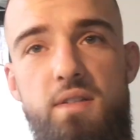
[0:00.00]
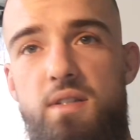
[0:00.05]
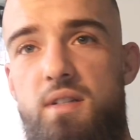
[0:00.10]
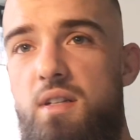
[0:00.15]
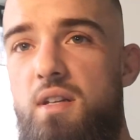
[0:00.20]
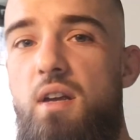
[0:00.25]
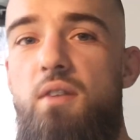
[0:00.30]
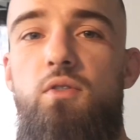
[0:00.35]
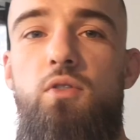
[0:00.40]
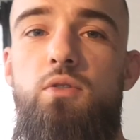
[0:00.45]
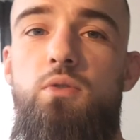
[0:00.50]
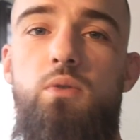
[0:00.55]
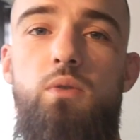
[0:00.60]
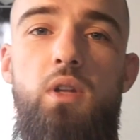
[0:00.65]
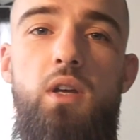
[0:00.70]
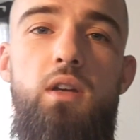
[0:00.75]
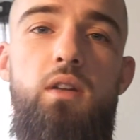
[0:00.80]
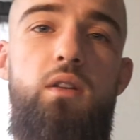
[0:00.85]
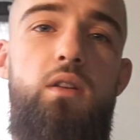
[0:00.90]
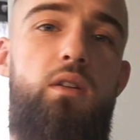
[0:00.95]
never too
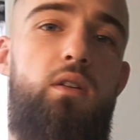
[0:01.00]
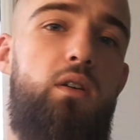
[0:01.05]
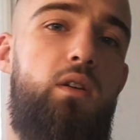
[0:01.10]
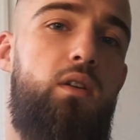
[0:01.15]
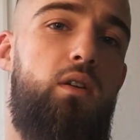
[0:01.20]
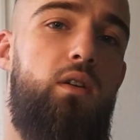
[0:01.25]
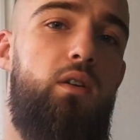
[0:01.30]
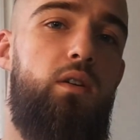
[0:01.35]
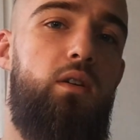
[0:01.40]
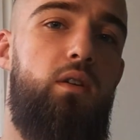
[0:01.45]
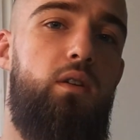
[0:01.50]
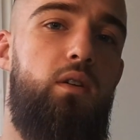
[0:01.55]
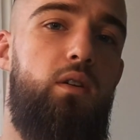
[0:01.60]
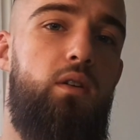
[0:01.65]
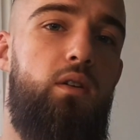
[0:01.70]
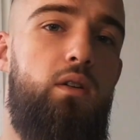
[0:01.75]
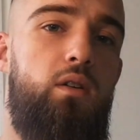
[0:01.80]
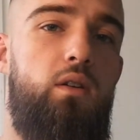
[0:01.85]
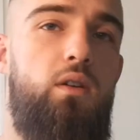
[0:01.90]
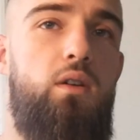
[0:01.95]
late.
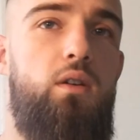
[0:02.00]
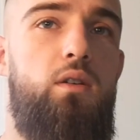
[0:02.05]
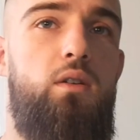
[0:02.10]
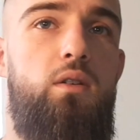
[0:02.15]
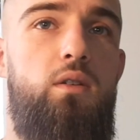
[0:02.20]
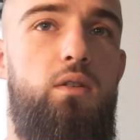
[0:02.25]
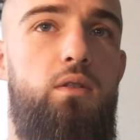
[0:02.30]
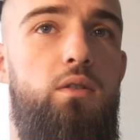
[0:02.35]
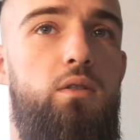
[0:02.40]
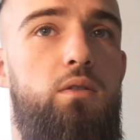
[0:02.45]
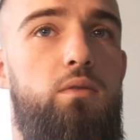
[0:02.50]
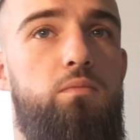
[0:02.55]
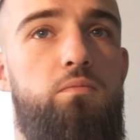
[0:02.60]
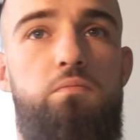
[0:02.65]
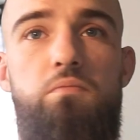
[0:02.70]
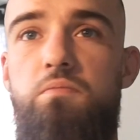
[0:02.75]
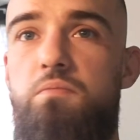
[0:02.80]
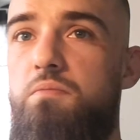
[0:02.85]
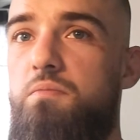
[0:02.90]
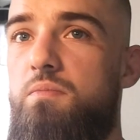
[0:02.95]

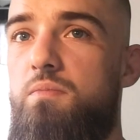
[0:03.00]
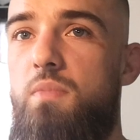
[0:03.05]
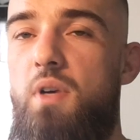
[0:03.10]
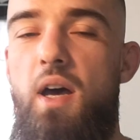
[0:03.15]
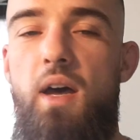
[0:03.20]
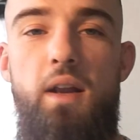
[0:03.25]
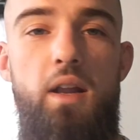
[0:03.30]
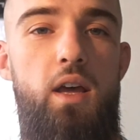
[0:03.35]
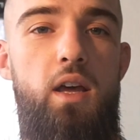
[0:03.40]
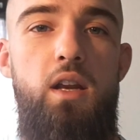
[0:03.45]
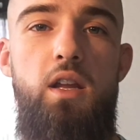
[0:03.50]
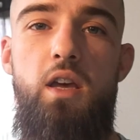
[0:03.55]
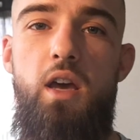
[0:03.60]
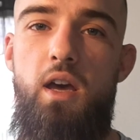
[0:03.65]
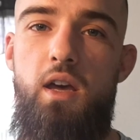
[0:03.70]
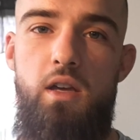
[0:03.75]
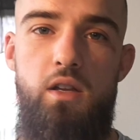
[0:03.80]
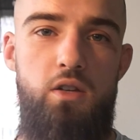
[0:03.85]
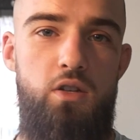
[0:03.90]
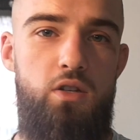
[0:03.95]
At any
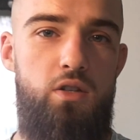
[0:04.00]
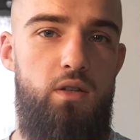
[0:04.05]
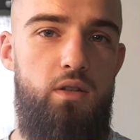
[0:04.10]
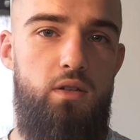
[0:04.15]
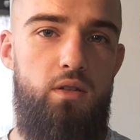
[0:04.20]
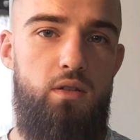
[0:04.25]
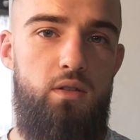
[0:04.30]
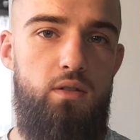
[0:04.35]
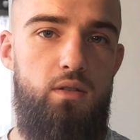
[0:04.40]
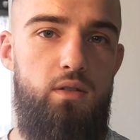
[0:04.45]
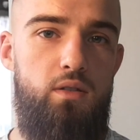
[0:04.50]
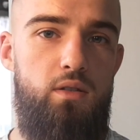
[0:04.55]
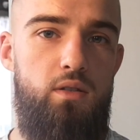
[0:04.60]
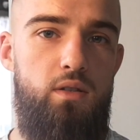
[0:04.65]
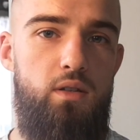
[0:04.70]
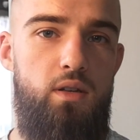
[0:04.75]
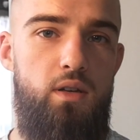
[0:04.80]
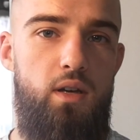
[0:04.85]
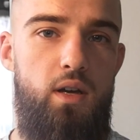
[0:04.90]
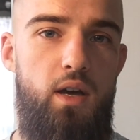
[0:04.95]
age.
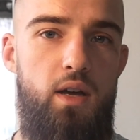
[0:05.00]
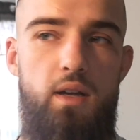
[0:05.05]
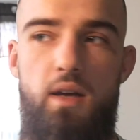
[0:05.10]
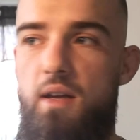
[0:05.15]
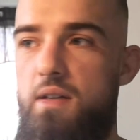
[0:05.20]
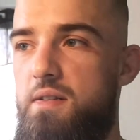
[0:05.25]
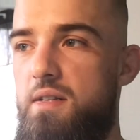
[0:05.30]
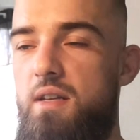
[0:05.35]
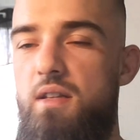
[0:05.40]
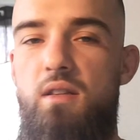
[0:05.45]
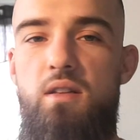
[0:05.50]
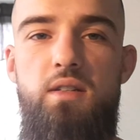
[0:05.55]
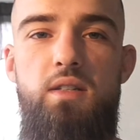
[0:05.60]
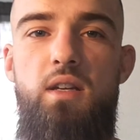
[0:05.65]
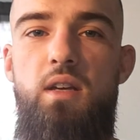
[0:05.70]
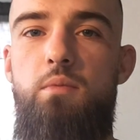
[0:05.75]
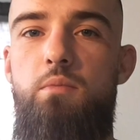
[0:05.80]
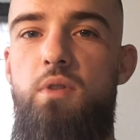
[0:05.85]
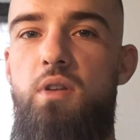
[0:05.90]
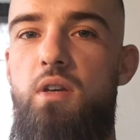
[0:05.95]
I say the
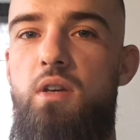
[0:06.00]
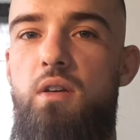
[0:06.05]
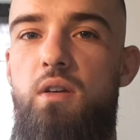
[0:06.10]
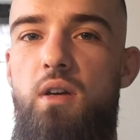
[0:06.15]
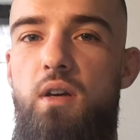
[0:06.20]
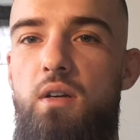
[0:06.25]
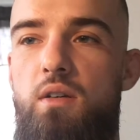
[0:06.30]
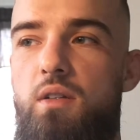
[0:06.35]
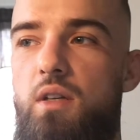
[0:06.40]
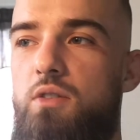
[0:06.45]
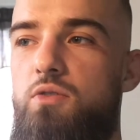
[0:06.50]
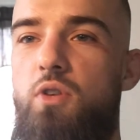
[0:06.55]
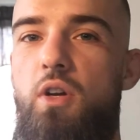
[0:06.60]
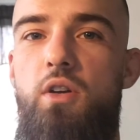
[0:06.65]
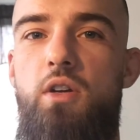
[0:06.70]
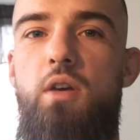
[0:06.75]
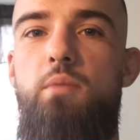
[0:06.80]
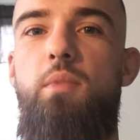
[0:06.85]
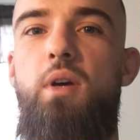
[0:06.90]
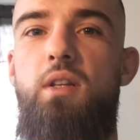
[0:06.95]
same thing. I try to
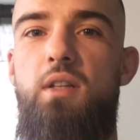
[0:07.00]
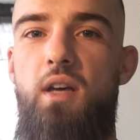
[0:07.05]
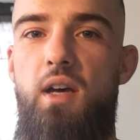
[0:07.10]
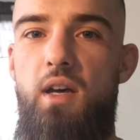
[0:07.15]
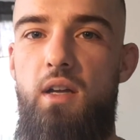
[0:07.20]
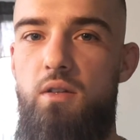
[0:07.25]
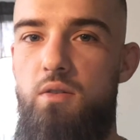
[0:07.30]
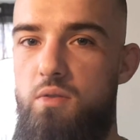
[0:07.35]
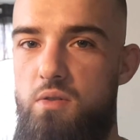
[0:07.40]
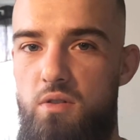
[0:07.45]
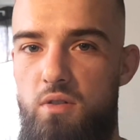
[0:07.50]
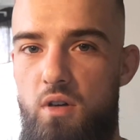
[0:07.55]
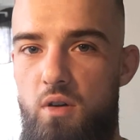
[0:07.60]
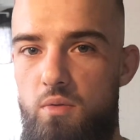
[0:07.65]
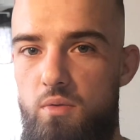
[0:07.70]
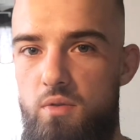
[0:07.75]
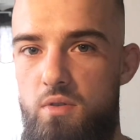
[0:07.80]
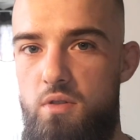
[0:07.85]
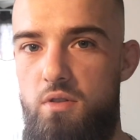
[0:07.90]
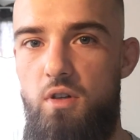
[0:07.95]
get my dad to
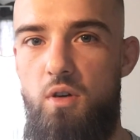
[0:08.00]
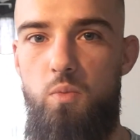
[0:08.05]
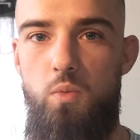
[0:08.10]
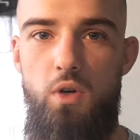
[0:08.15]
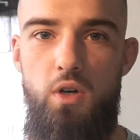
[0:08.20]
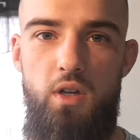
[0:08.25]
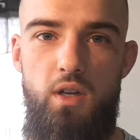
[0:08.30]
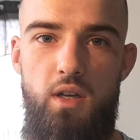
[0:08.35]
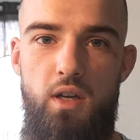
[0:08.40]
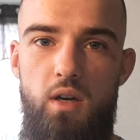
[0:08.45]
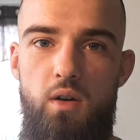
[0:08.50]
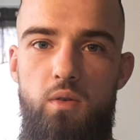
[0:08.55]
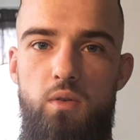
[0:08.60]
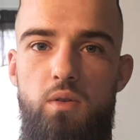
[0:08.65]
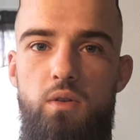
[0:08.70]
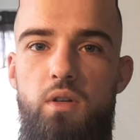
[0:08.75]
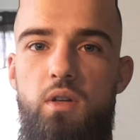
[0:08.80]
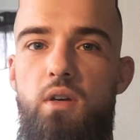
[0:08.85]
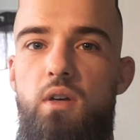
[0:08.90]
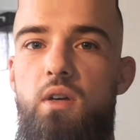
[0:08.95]
start working out,
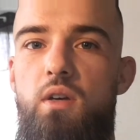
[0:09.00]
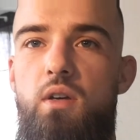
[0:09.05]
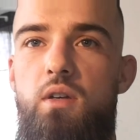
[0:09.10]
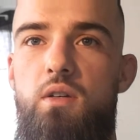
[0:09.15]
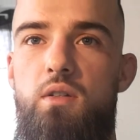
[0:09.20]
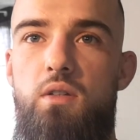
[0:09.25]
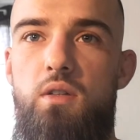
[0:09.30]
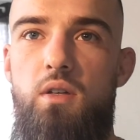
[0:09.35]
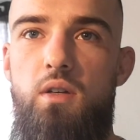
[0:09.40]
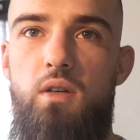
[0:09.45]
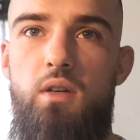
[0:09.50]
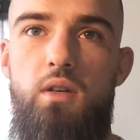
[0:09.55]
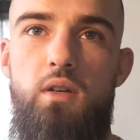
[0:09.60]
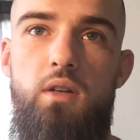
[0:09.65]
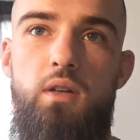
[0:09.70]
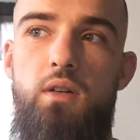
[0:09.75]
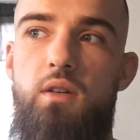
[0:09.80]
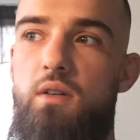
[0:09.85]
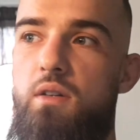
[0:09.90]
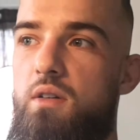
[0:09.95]

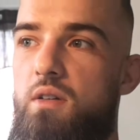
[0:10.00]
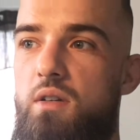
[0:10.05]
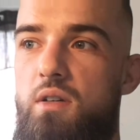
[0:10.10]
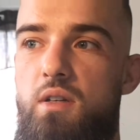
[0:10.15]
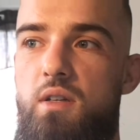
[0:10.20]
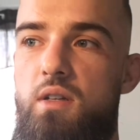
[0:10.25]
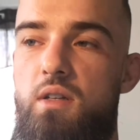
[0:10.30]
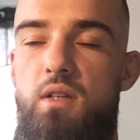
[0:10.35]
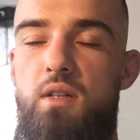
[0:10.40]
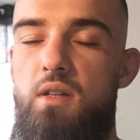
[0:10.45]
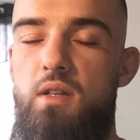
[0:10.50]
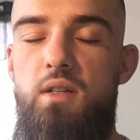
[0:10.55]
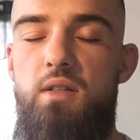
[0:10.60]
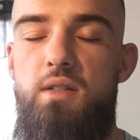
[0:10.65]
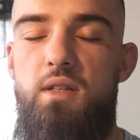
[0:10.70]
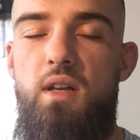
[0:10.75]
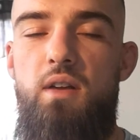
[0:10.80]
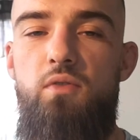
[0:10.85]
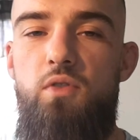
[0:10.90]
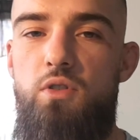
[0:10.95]
and it's
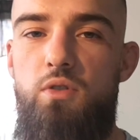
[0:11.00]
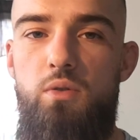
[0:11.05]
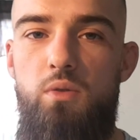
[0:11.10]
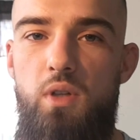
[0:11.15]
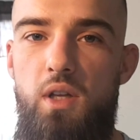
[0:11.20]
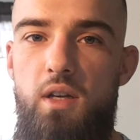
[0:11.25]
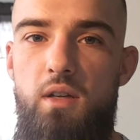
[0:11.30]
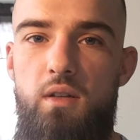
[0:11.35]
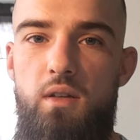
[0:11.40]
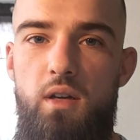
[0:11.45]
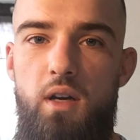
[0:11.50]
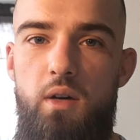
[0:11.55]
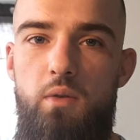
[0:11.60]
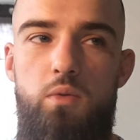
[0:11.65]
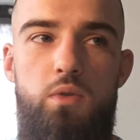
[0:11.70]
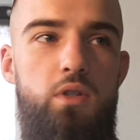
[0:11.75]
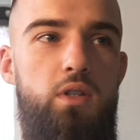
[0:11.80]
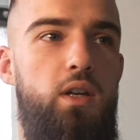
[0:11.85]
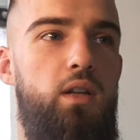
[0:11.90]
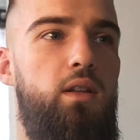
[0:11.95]
never too late. I
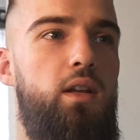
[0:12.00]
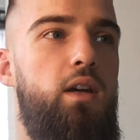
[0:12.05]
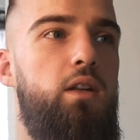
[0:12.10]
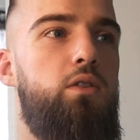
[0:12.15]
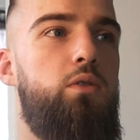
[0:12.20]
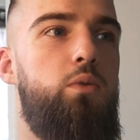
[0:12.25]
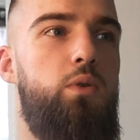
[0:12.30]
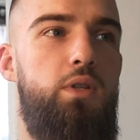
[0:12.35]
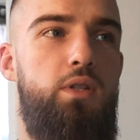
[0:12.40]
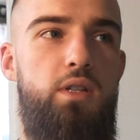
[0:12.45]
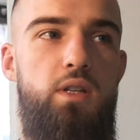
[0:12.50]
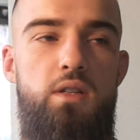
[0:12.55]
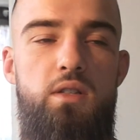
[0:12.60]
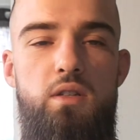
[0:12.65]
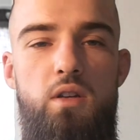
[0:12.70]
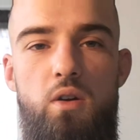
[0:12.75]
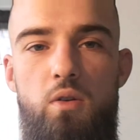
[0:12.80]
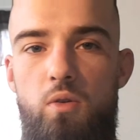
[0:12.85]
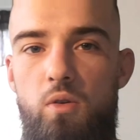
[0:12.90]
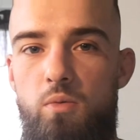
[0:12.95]
would tell that to a
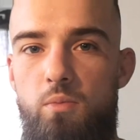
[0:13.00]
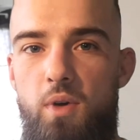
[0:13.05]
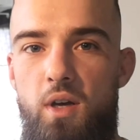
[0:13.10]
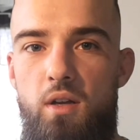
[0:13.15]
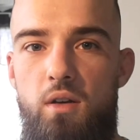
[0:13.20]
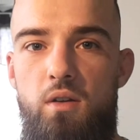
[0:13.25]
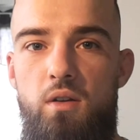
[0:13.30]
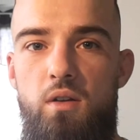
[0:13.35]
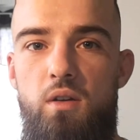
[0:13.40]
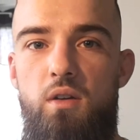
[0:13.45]
60-year-old man.